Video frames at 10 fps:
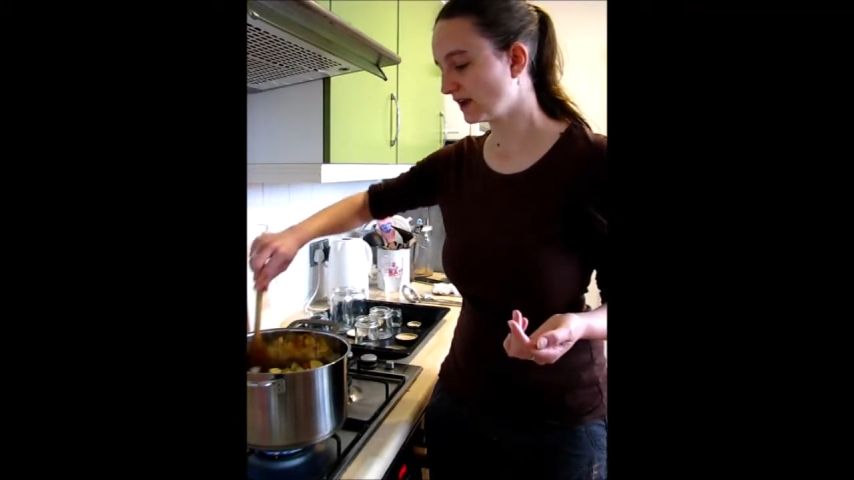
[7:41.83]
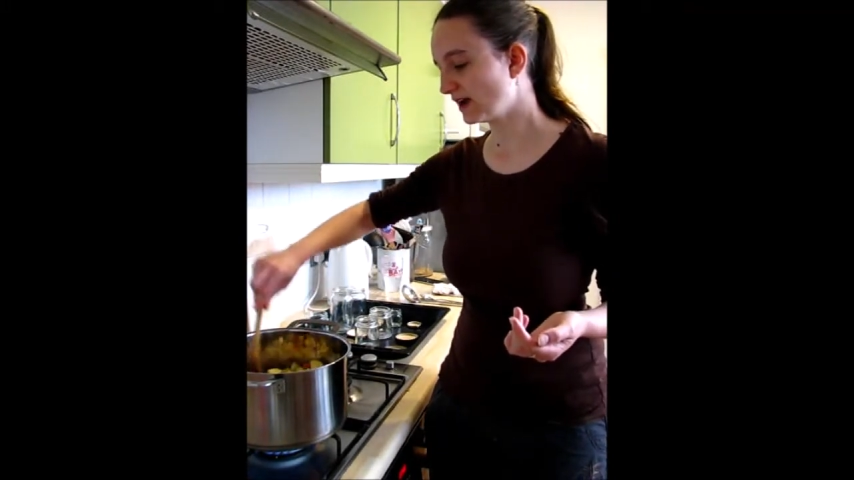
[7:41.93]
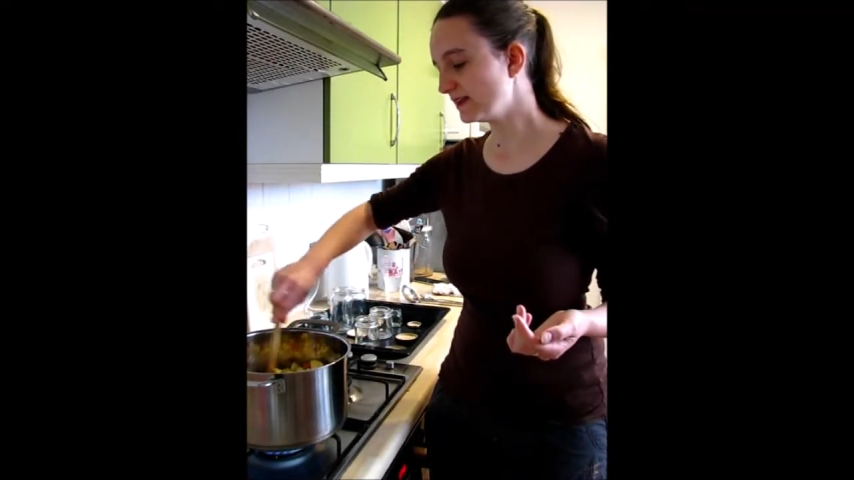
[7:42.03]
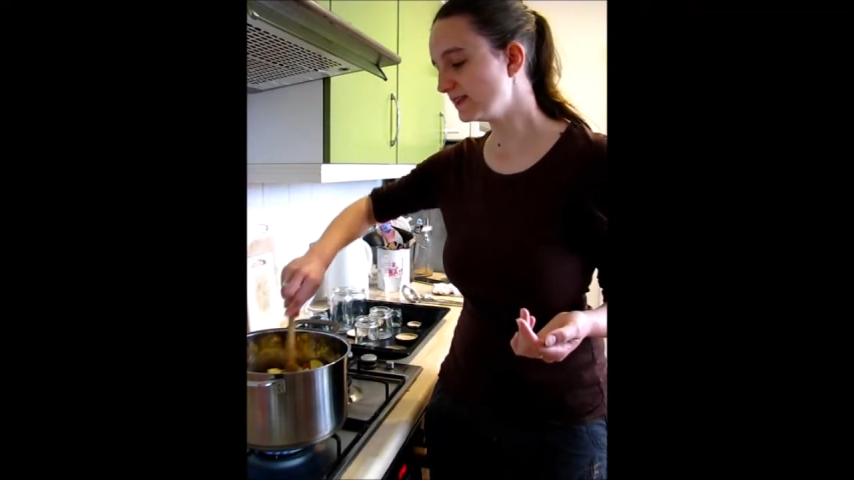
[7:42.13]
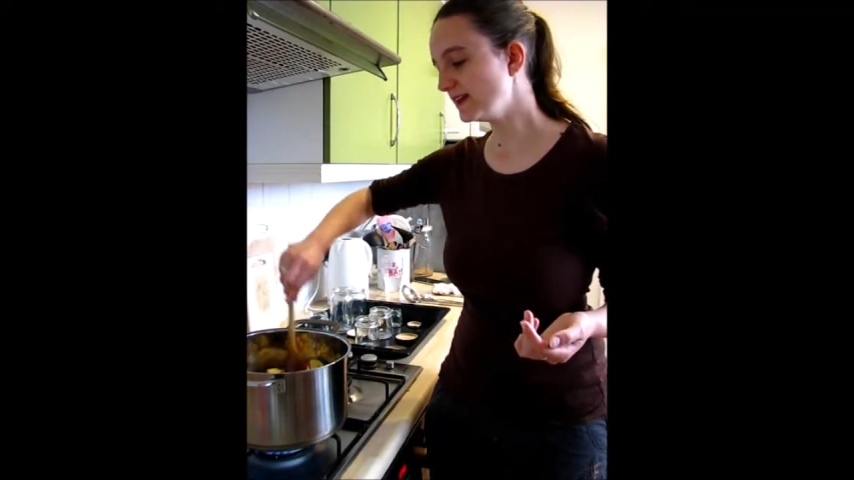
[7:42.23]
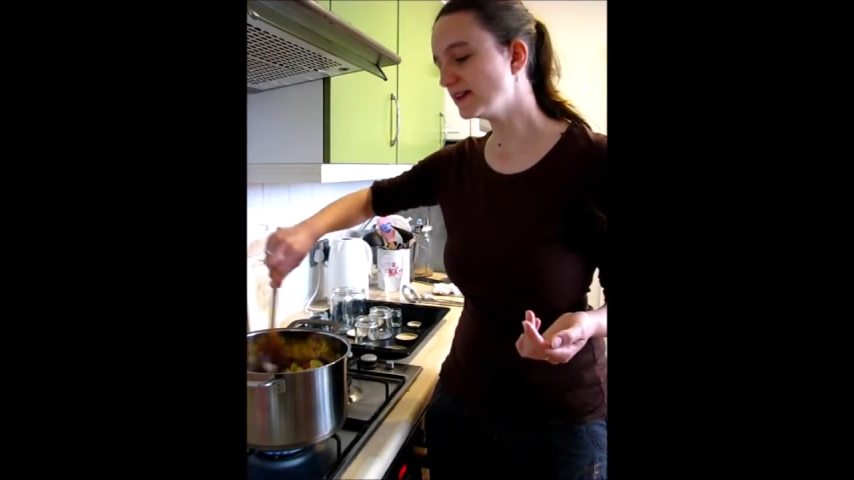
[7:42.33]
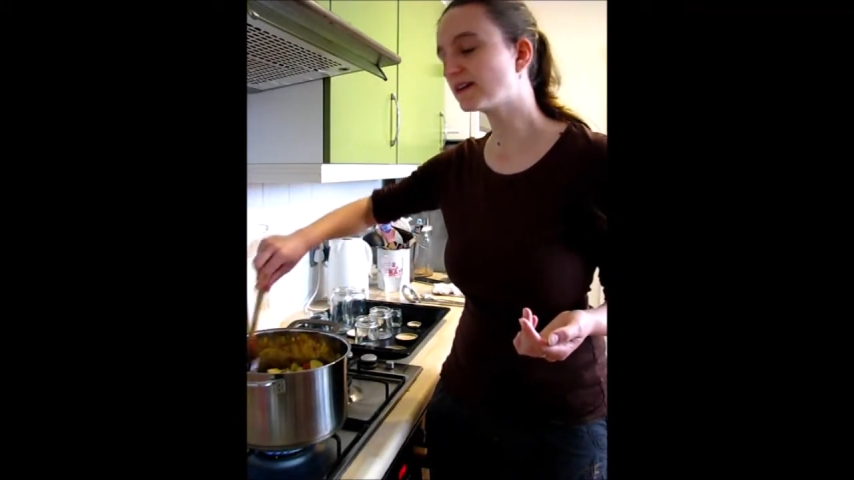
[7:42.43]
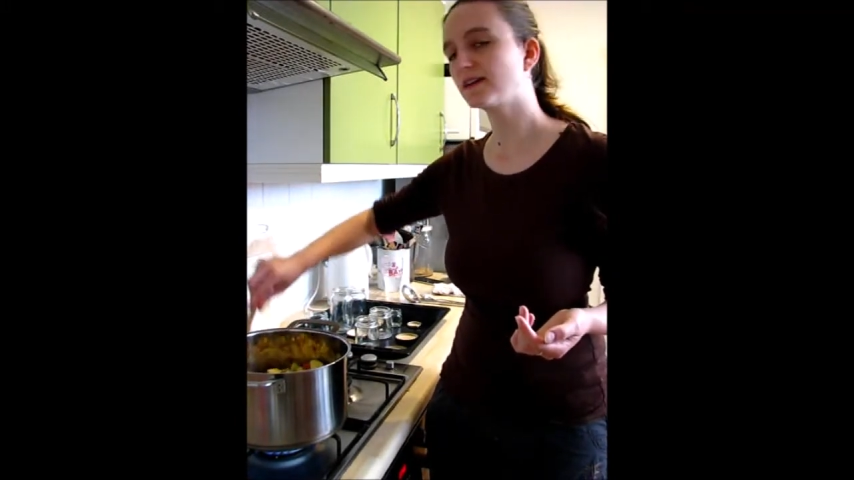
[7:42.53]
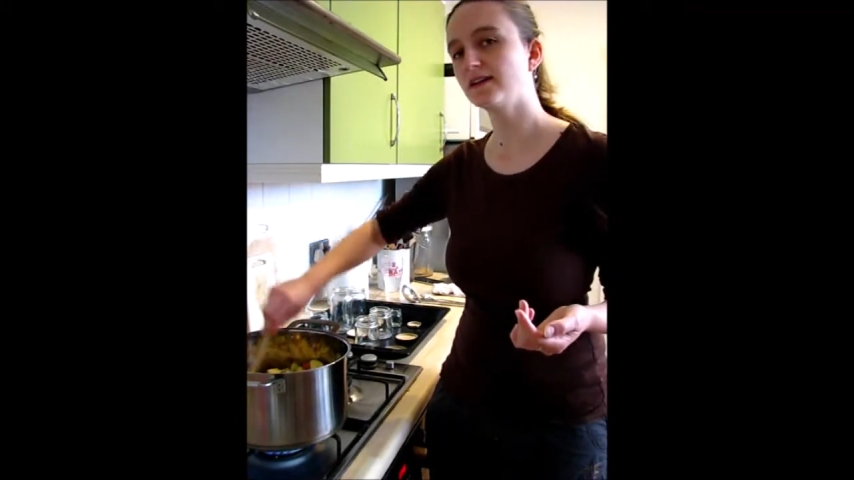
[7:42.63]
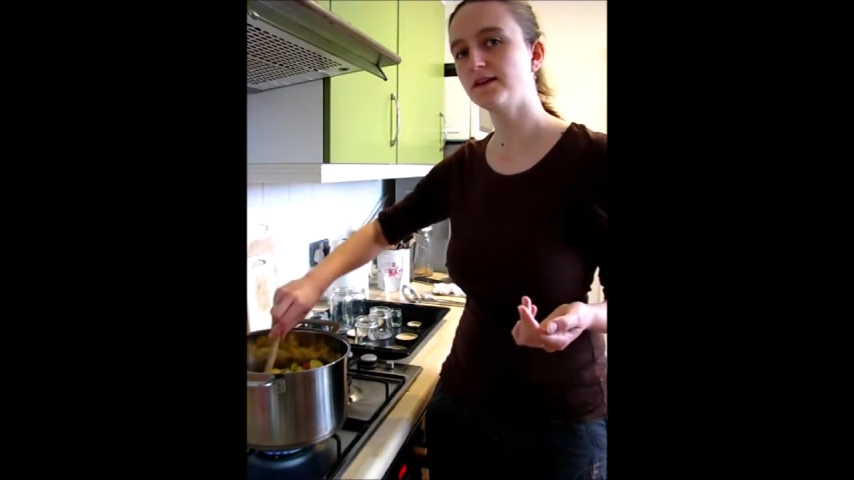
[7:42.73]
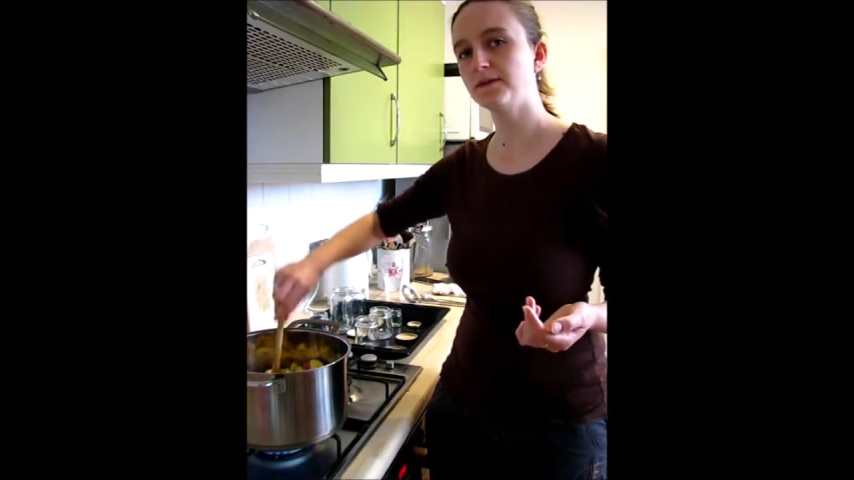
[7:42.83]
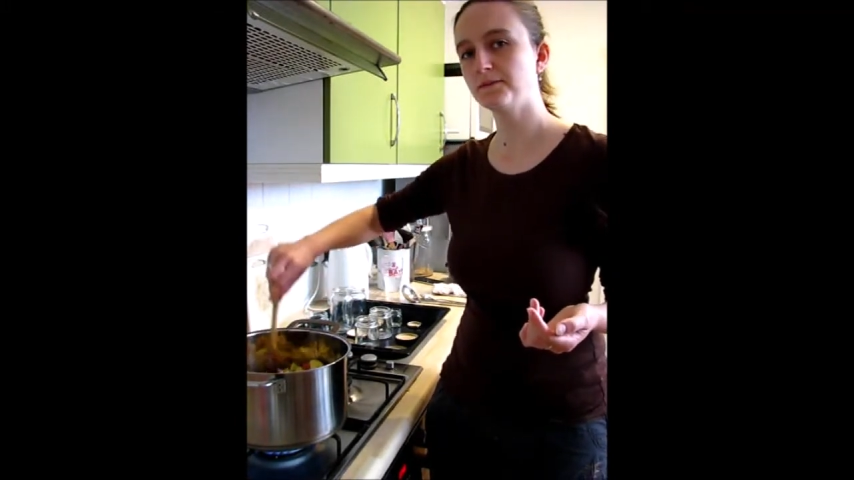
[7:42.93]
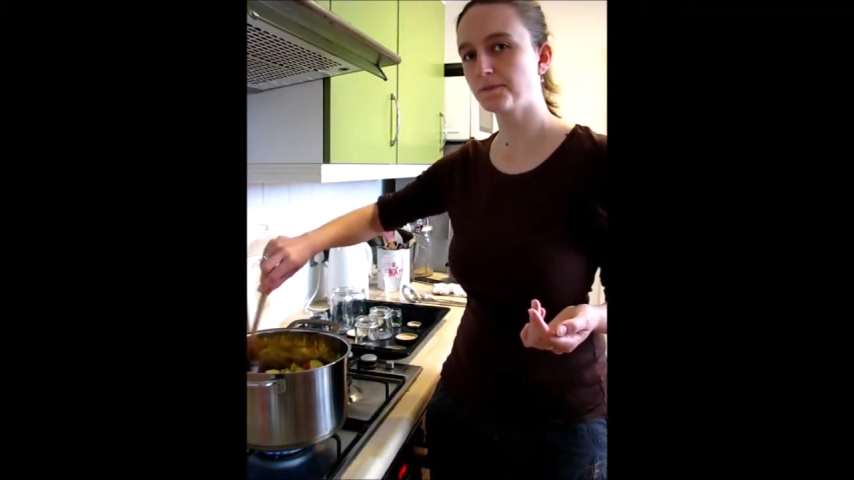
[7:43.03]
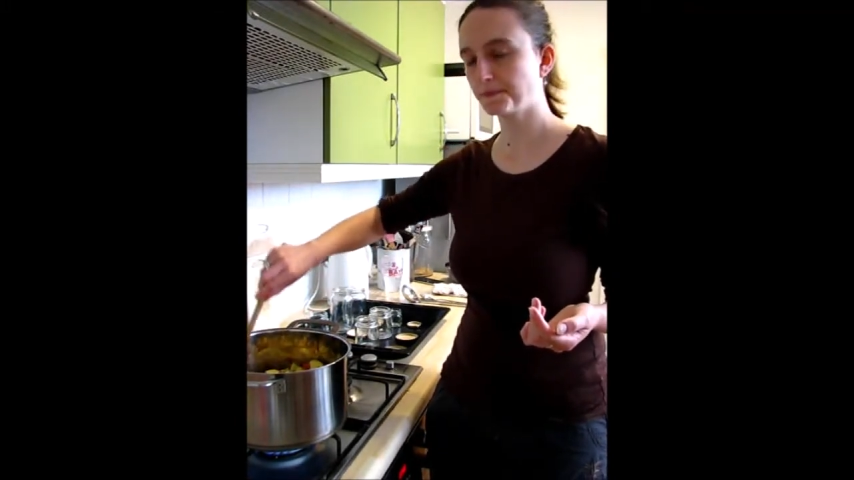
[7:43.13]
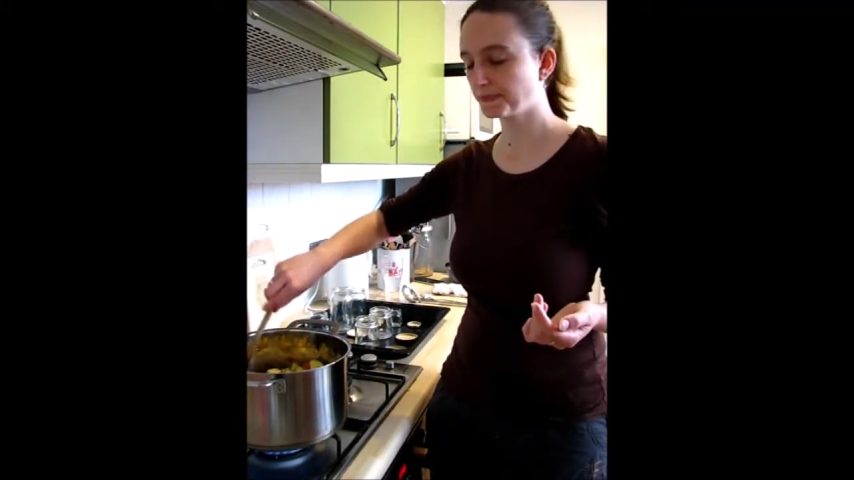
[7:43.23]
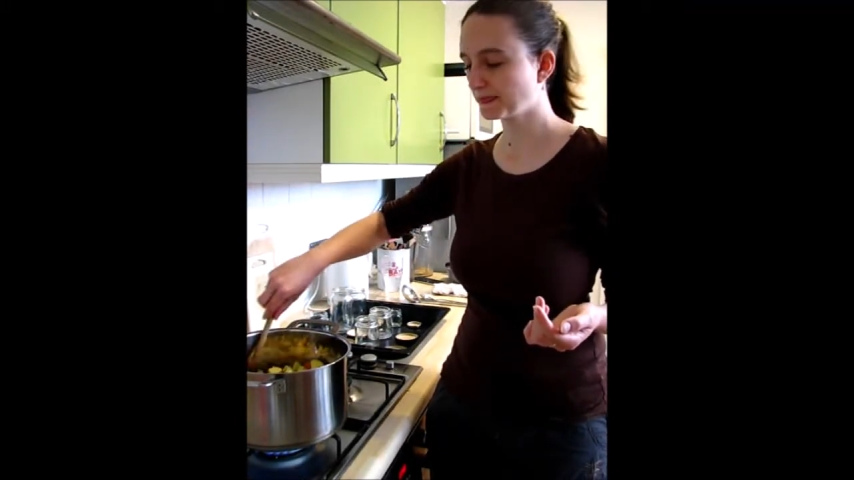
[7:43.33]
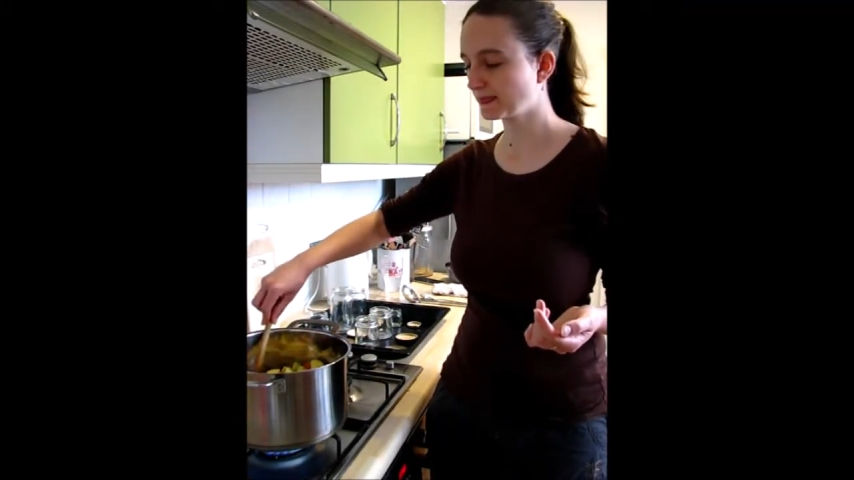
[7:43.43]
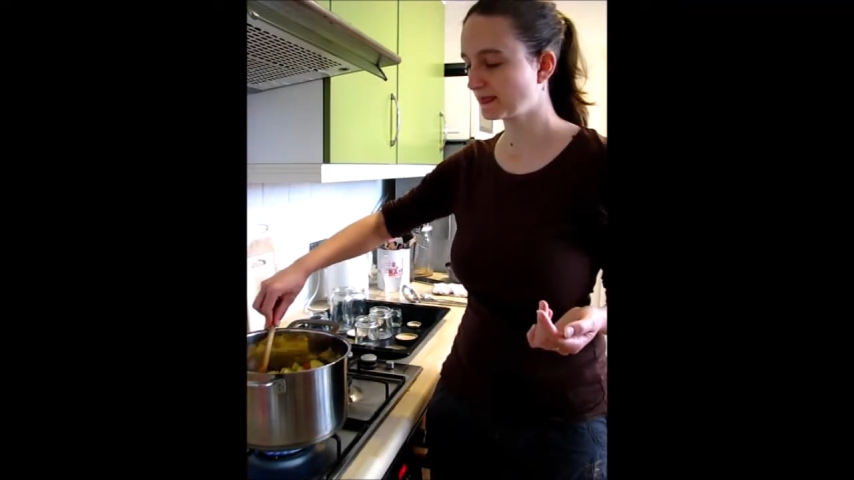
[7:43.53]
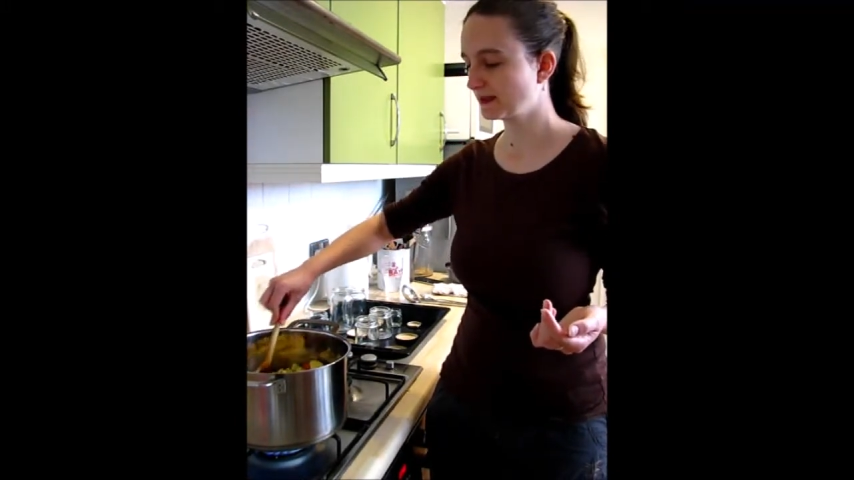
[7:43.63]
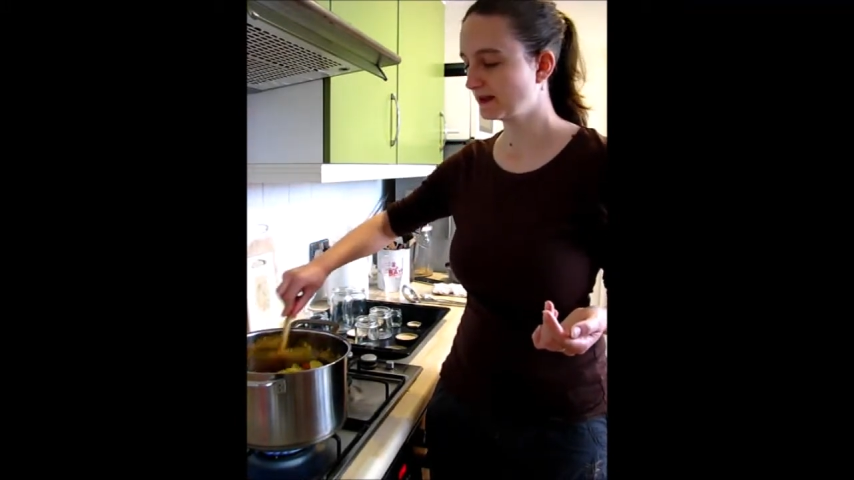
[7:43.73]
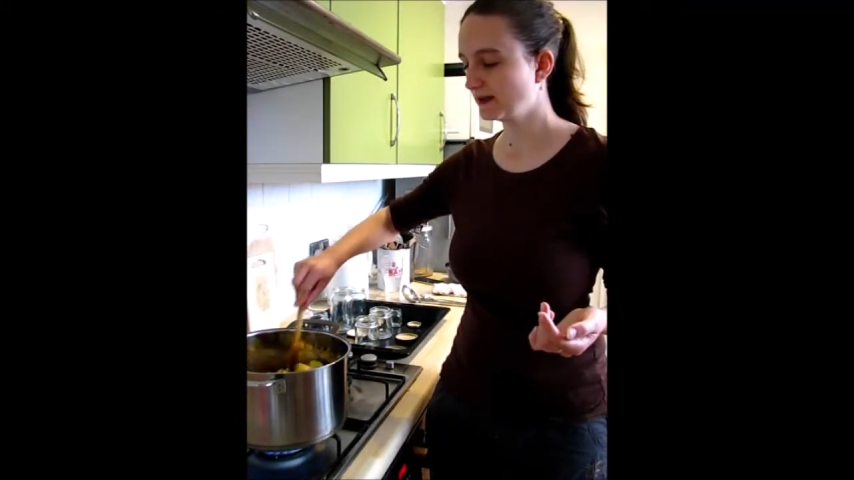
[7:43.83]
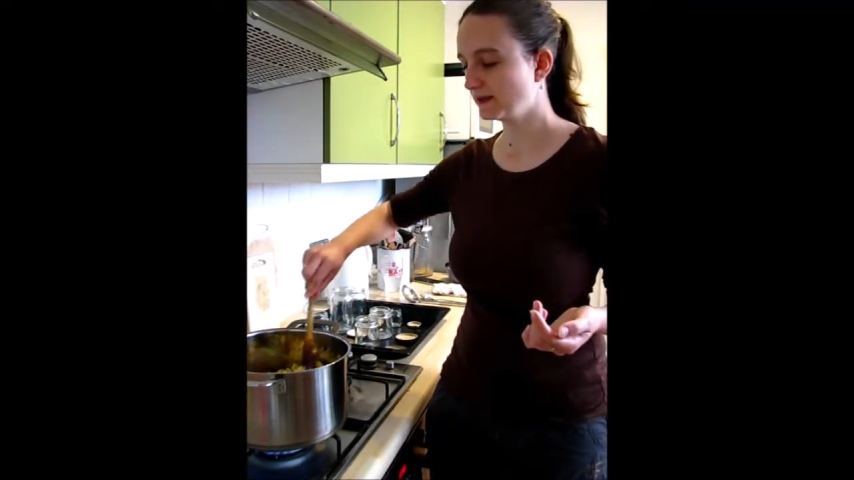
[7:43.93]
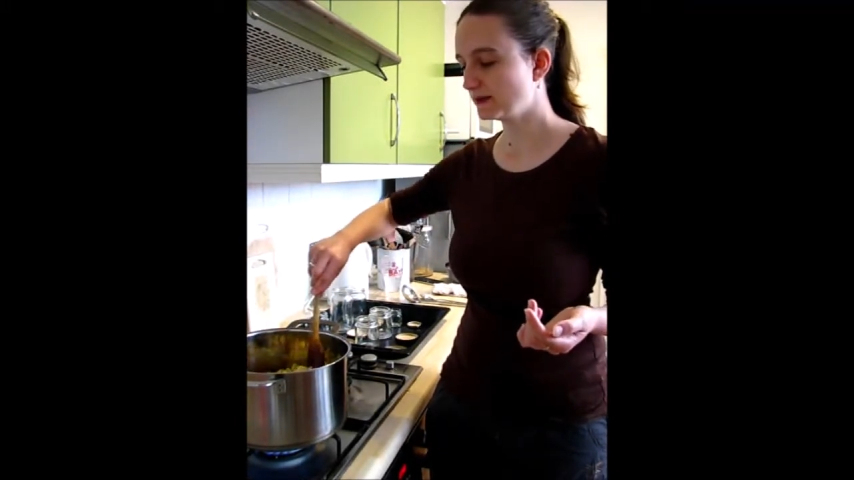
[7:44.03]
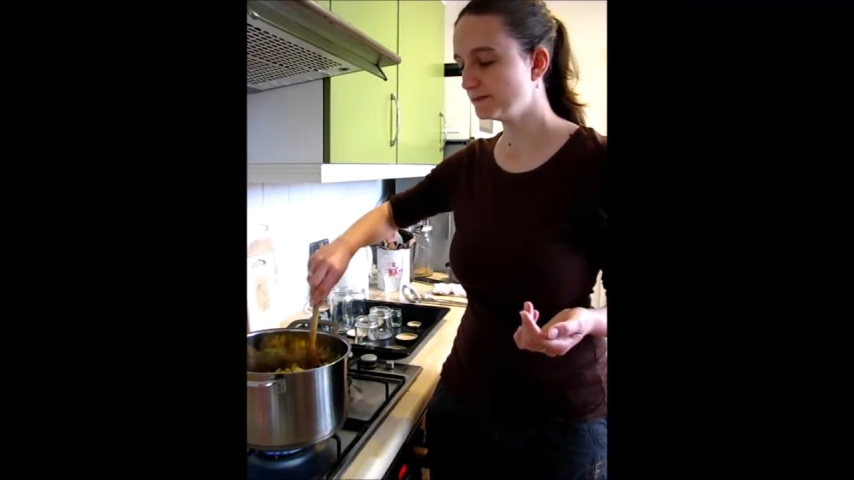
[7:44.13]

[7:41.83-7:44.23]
I think the